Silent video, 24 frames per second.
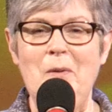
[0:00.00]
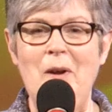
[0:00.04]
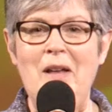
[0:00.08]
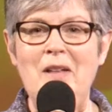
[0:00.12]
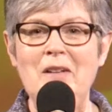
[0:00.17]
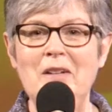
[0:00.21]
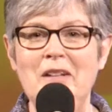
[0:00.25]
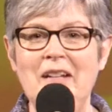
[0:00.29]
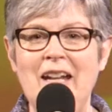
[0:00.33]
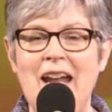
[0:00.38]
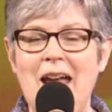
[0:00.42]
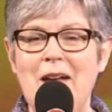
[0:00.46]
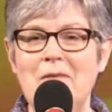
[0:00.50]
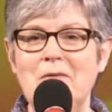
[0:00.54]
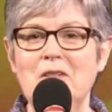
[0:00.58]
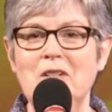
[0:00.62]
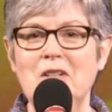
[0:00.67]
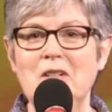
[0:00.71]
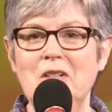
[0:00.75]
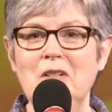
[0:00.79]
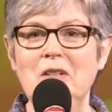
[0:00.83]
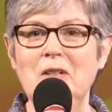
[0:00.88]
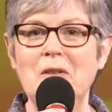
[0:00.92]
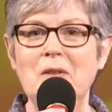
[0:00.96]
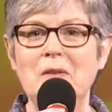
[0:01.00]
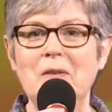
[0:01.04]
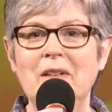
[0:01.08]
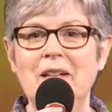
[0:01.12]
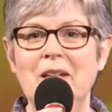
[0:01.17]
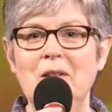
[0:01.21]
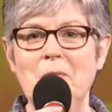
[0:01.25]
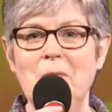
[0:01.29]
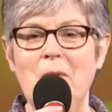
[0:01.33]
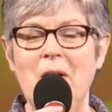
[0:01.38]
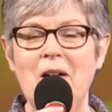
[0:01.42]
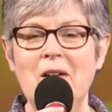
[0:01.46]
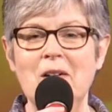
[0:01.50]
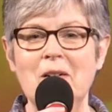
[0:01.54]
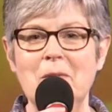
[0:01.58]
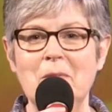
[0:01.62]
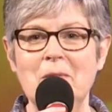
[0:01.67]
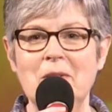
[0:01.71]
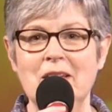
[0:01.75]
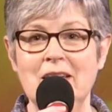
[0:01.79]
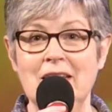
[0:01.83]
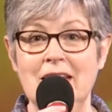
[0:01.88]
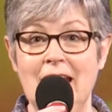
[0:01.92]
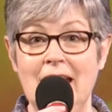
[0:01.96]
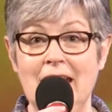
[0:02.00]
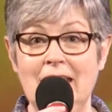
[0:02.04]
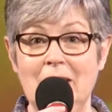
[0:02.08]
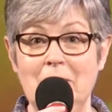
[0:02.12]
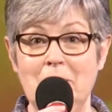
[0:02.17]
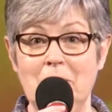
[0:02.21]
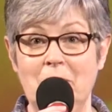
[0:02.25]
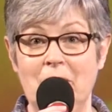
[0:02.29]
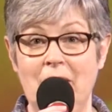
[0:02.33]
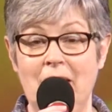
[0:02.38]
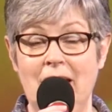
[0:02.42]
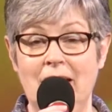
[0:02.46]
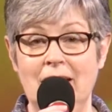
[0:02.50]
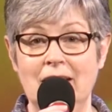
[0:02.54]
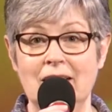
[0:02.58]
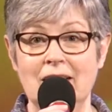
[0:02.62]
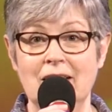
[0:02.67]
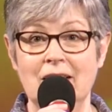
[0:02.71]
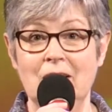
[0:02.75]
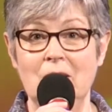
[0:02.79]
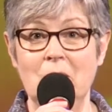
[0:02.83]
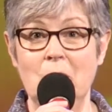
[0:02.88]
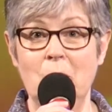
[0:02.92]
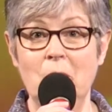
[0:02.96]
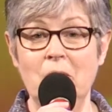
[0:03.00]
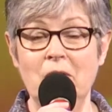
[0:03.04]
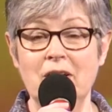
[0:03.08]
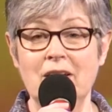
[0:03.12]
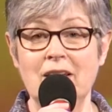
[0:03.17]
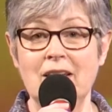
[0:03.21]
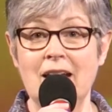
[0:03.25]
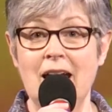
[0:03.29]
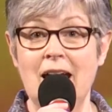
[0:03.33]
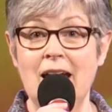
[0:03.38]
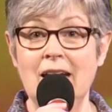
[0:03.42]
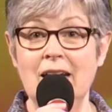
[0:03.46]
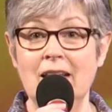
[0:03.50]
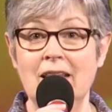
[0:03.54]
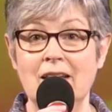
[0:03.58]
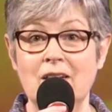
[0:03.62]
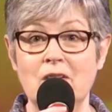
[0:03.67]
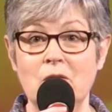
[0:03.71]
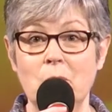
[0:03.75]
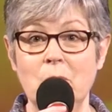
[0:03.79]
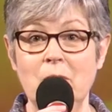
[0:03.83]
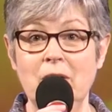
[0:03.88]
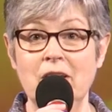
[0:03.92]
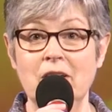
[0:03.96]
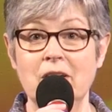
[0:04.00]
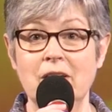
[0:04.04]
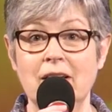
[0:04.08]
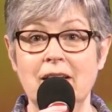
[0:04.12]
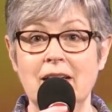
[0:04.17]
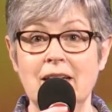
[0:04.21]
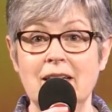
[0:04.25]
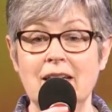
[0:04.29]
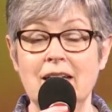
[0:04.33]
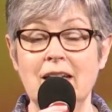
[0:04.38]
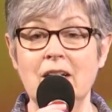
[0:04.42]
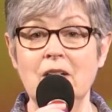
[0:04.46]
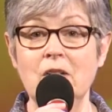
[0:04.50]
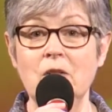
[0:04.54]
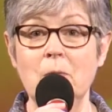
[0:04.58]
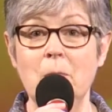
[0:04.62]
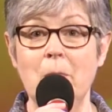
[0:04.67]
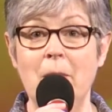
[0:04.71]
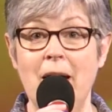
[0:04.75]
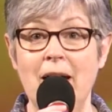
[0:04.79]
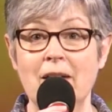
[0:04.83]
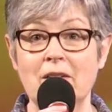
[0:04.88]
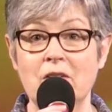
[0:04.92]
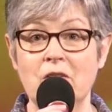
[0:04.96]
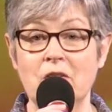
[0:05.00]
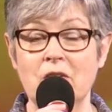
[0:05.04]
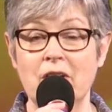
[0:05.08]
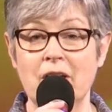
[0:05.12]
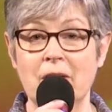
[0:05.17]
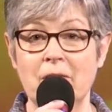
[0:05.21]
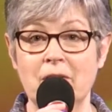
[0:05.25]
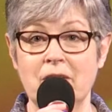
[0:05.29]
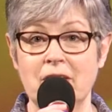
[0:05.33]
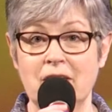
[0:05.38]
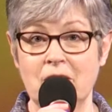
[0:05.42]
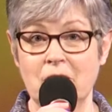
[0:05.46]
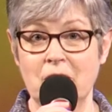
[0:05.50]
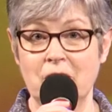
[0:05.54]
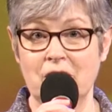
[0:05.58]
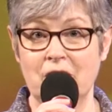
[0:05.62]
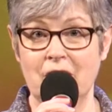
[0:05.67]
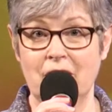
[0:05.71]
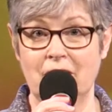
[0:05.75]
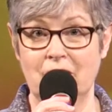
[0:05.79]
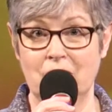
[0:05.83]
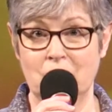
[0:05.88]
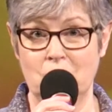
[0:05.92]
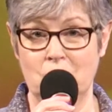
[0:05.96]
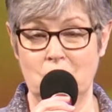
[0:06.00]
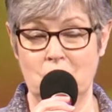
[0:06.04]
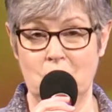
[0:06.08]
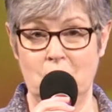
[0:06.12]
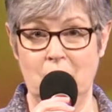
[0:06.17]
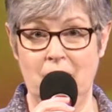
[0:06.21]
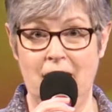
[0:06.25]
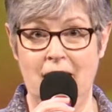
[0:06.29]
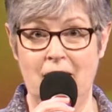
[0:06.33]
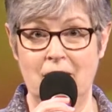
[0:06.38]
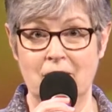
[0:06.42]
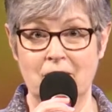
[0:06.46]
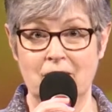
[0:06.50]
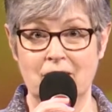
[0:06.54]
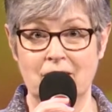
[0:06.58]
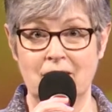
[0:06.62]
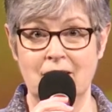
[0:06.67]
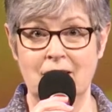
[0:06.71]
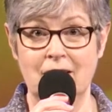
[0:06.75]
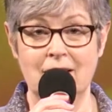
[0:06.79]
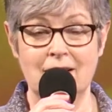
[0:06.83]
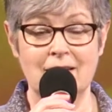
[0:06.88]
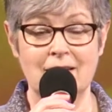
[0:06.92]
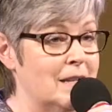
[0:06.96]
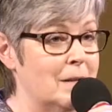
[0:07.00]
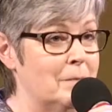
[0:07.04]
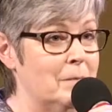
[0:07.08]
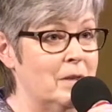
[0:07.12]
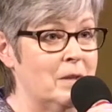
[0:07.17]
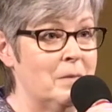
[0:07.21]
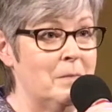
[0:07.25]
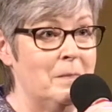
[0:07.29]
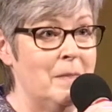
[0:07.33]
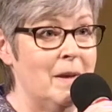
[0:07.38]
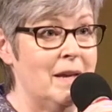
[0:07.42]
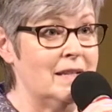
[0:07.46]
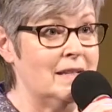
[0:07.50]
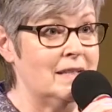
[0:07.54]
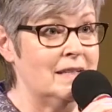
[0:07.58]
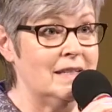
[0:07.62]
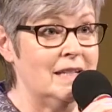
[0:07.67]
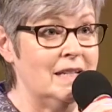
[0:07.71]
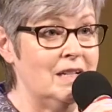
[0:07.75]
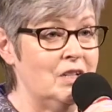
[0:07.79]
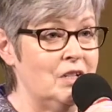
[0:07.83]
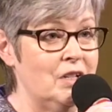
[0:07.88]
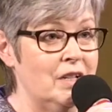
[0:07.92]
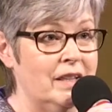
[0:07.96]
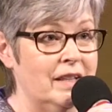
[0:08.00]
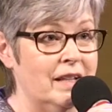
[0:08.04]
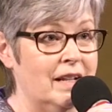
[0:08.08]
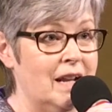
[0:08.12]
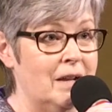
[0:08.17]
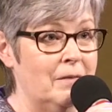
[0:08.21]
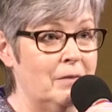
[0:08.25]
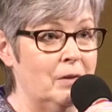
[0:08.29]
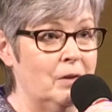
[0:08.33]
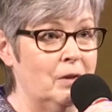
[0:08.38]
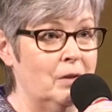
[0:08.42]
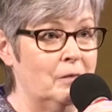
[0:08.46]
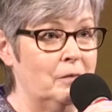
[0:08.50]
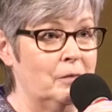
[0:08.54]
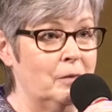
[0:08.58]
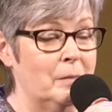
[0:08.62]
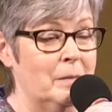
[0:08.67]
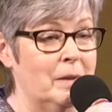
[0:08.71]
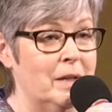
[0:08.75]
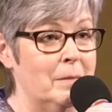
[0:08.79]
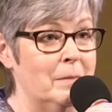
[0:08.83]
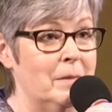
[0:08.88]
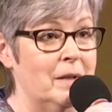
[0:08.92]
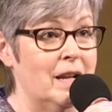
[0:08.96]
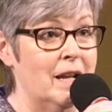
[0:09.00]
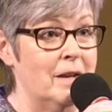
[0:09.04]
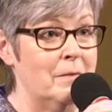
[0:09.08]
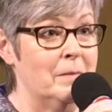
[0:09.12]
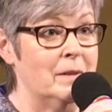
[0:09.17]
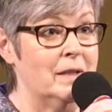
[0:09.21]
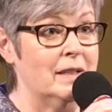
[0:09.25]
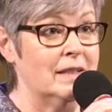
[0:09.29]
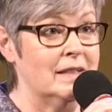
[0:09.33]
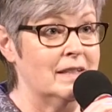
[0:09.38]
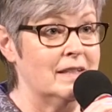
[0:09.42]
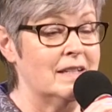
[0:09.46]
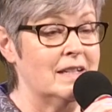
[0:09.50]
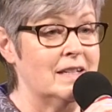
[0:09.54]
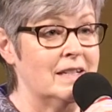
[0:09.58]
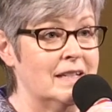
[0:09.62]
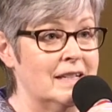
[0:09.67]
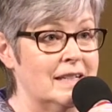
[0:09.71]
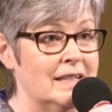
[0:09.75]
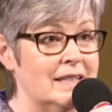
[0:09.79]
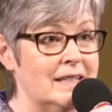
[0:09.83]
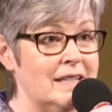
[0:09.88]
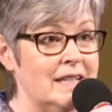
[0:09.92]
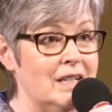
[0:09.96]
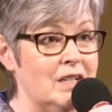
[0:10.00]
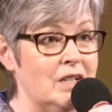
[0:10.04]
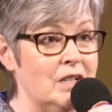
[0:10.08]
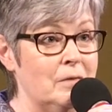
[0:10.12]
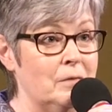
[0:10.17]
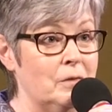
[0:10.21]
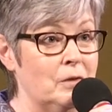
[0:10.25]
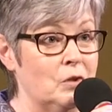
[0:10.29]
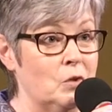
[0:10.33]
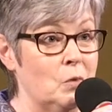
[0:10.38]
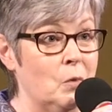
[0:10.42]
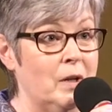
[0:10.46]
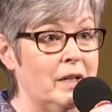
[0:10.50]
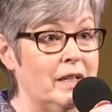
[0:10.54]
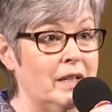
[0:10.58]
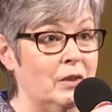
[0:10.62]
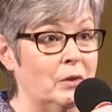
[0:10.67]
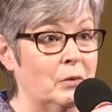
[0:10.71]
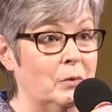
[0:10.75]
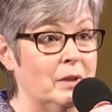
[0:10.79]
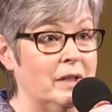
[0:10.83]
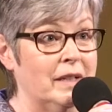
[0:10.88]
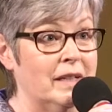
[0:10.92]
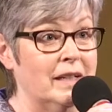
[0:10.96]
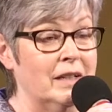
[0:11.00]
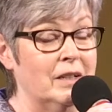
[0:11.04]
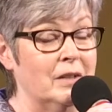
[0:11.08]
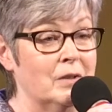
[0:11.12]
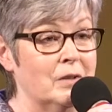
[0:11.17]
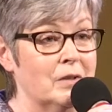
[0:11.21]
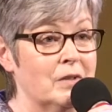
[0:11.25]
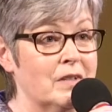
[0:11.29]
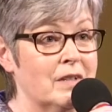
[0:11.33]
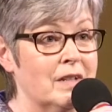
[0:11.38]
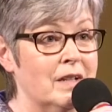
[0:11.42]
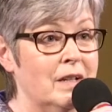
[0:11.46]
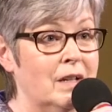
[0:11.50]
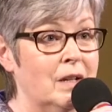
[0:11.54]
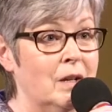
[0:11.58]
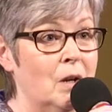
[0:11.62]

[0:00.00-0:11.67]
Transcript: Well, good afternoon and welcome to Daily Bread. We're excited this week to continue Pastor Jeff's series on the Storehouse. Some of the best teaching that I've heard from him, and I've been listening to his teaching for 23 years.